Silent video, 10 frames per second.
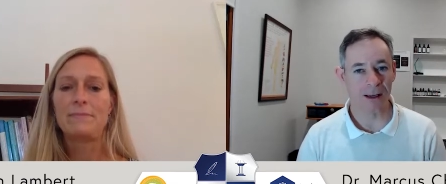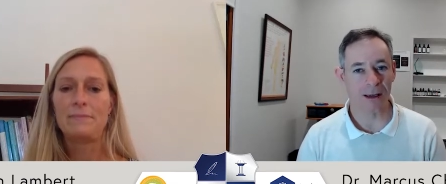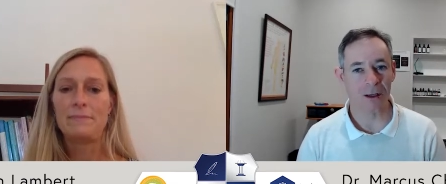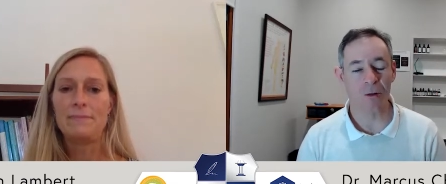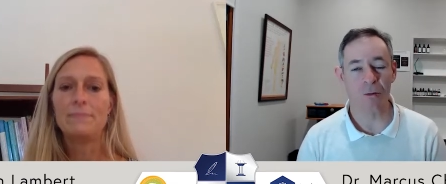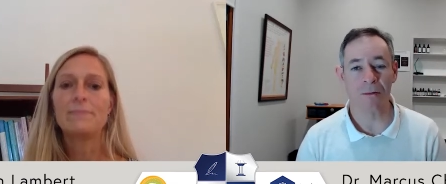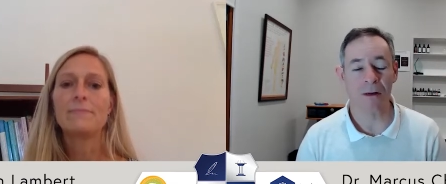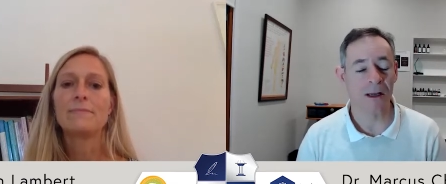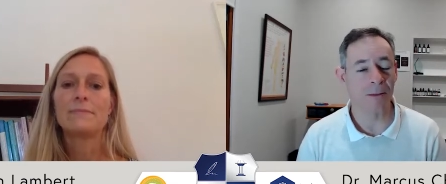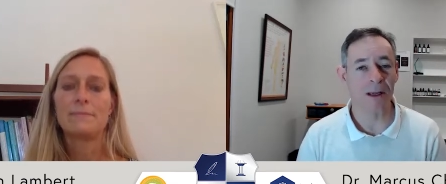Speaker 1: you
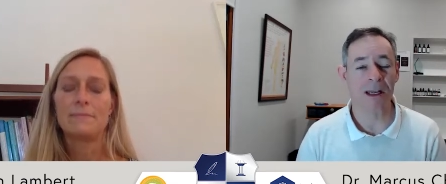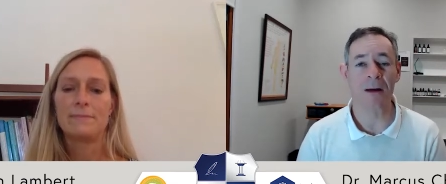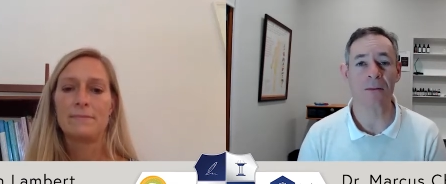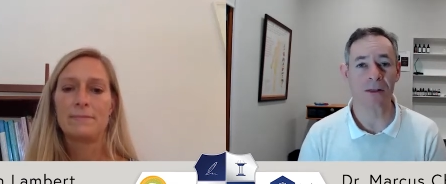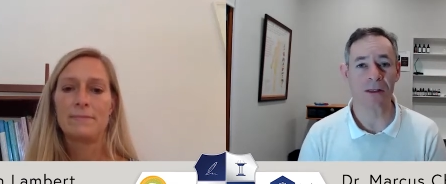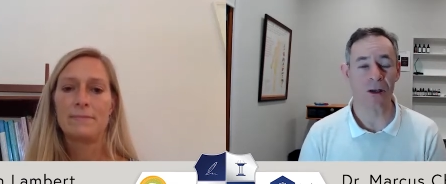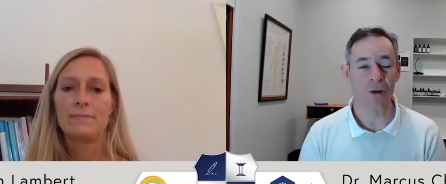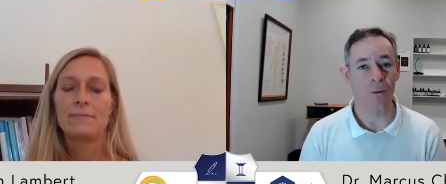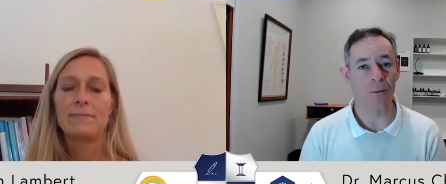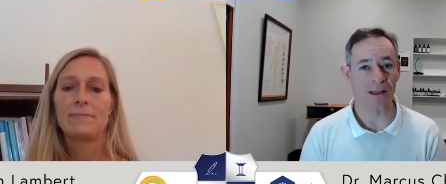it becomes
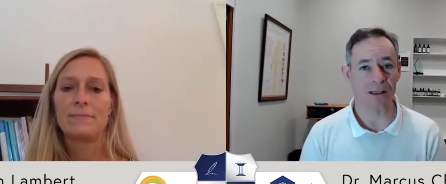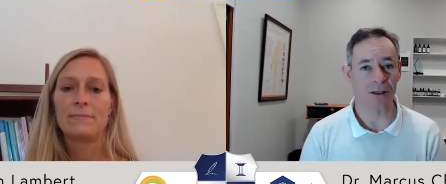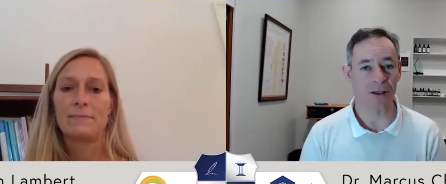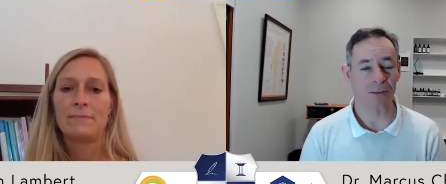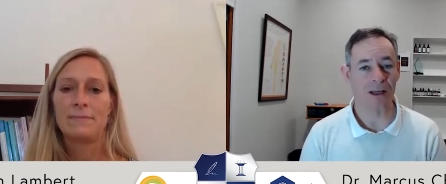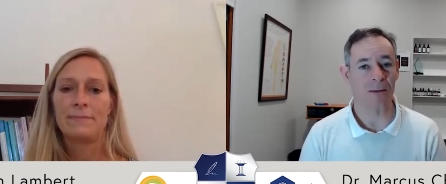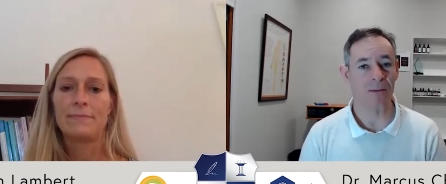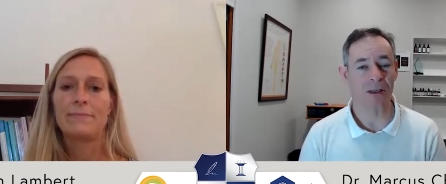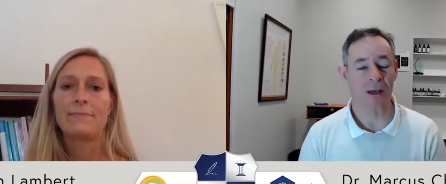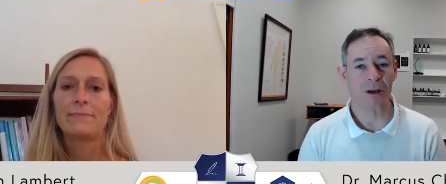your message, it
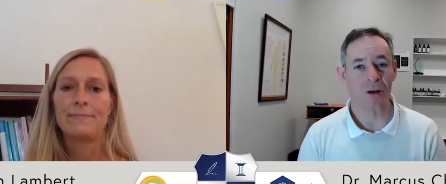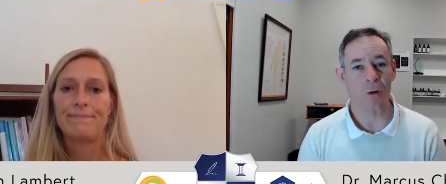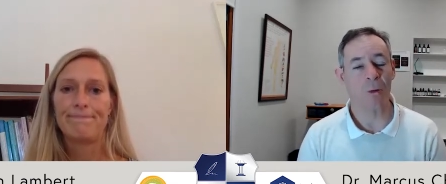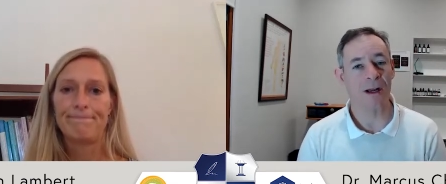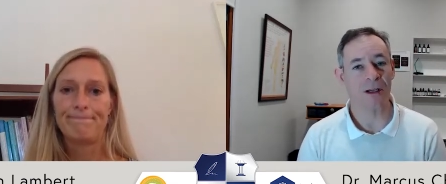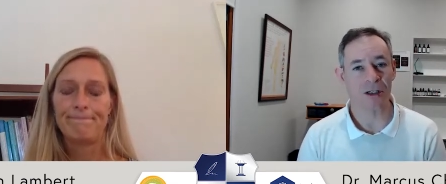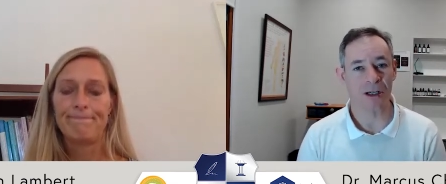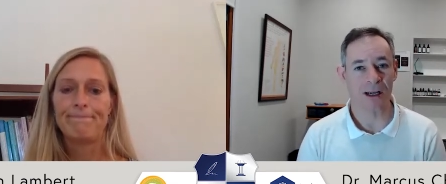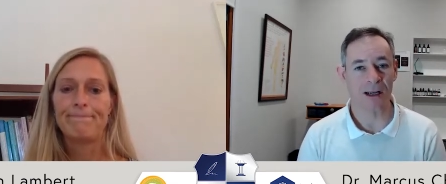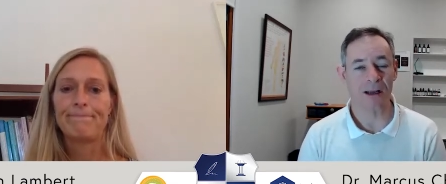becomes your way to
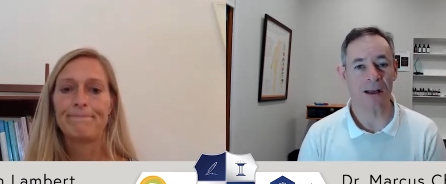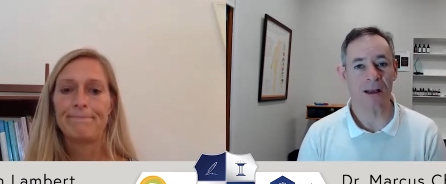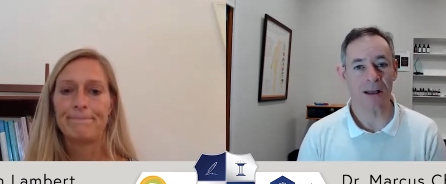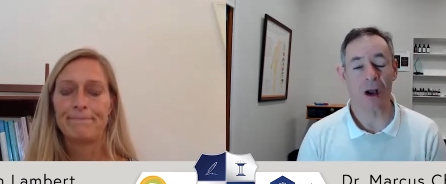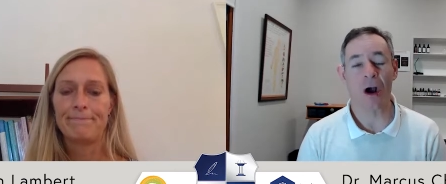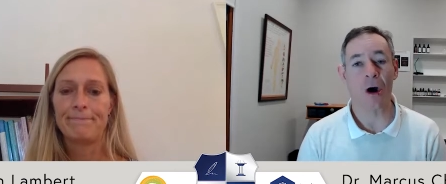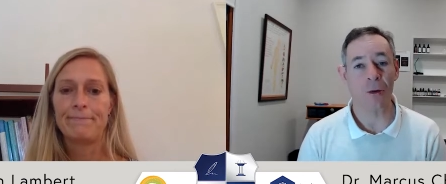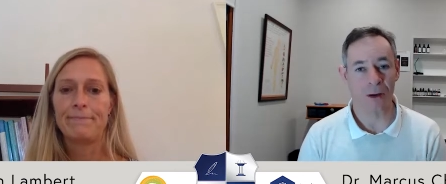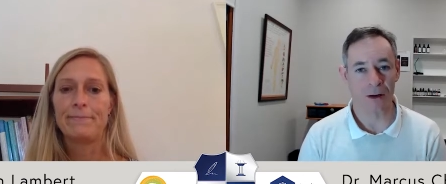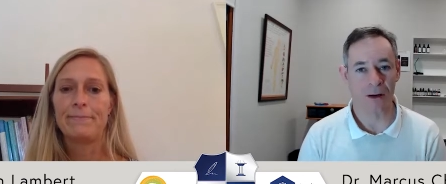share you know,
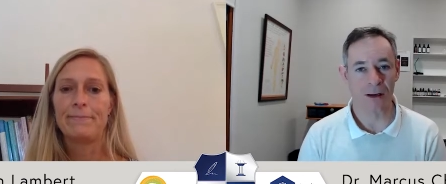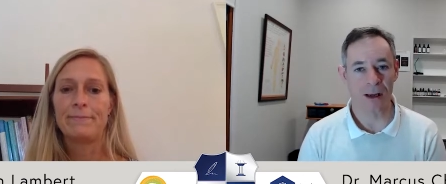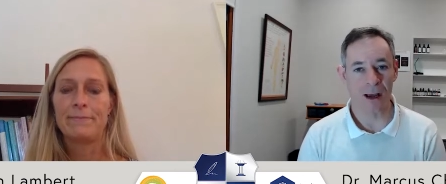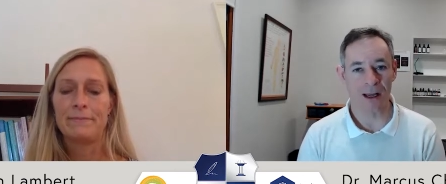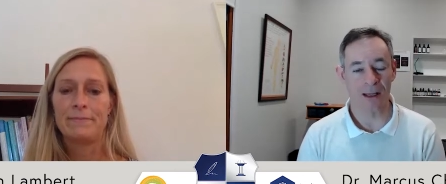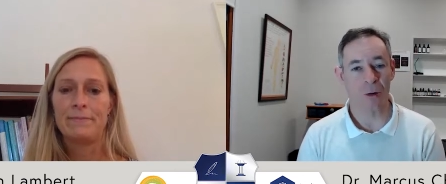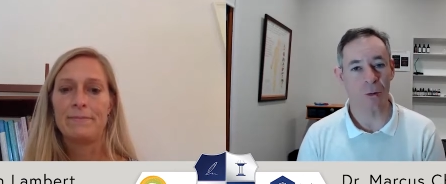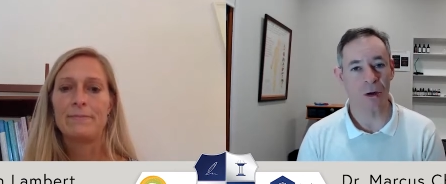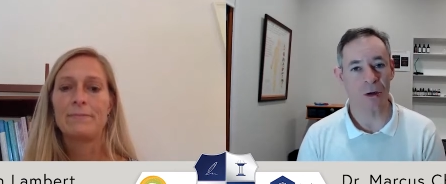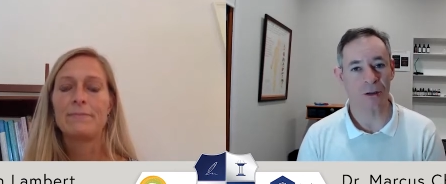hope uh, in the
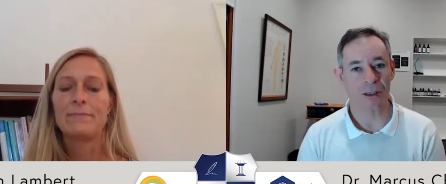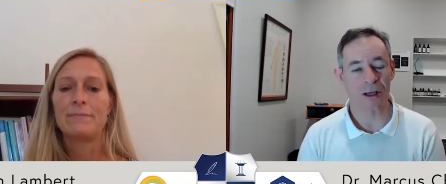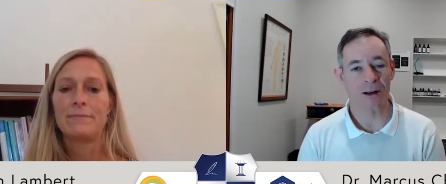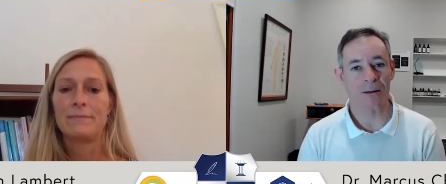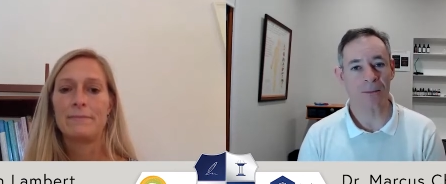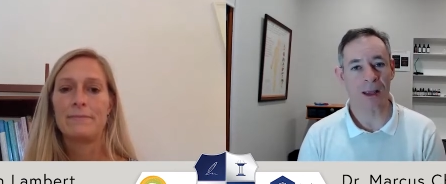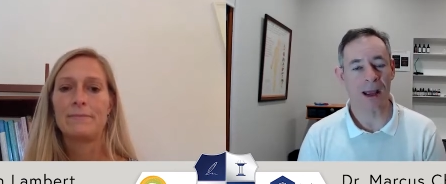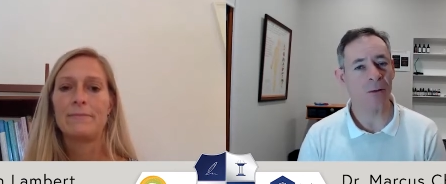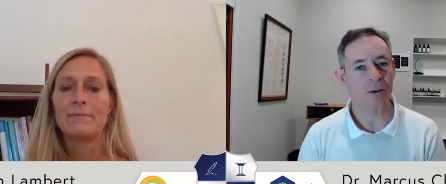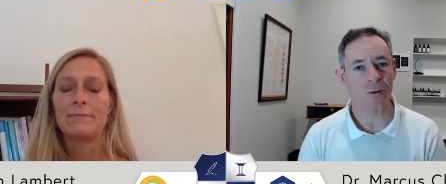world. So,
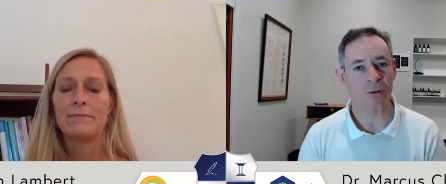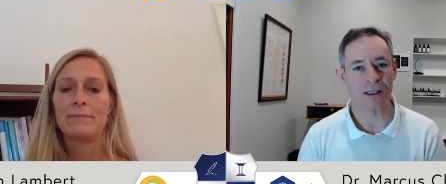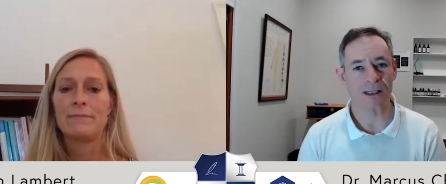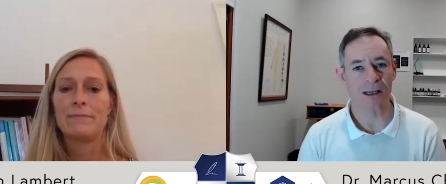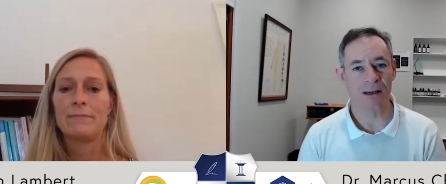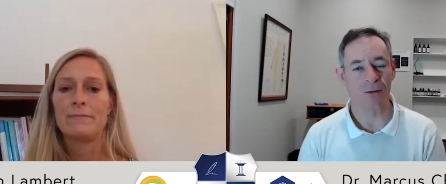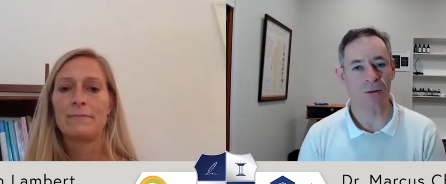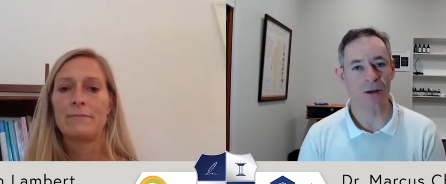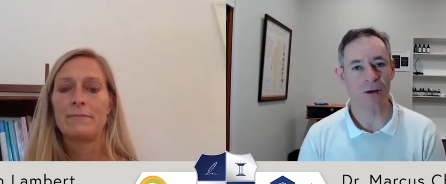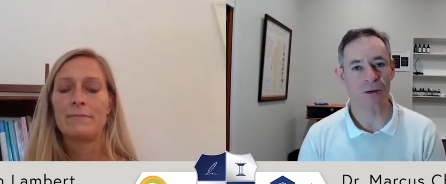how was it received
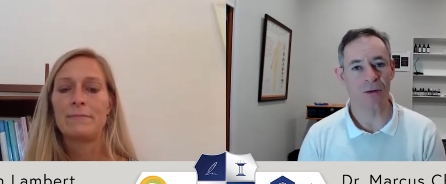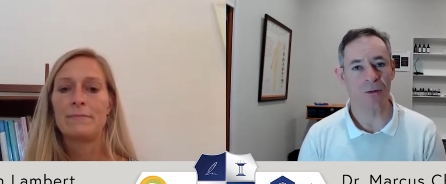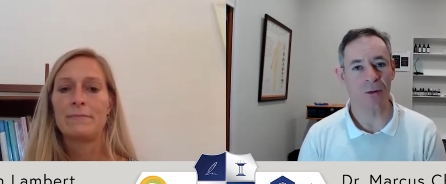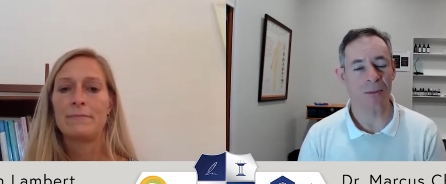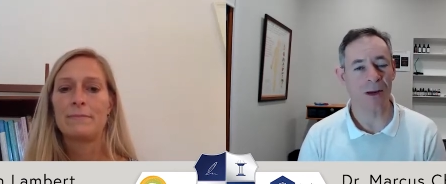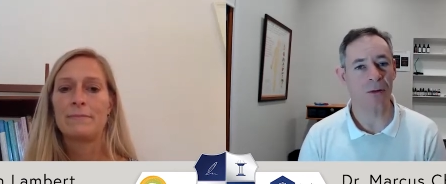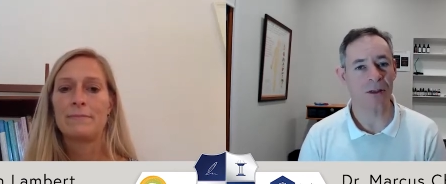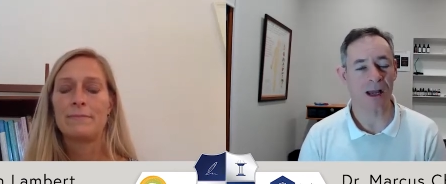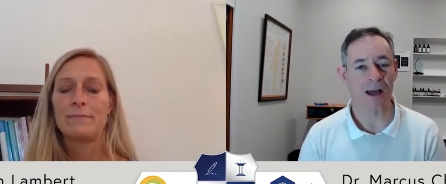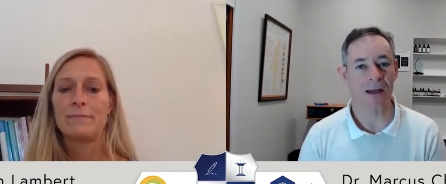when you when people
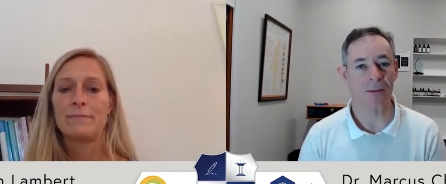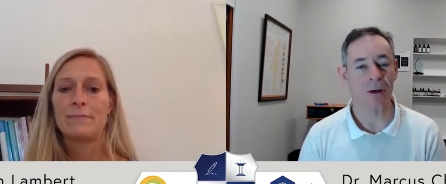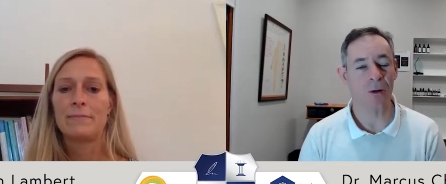started to be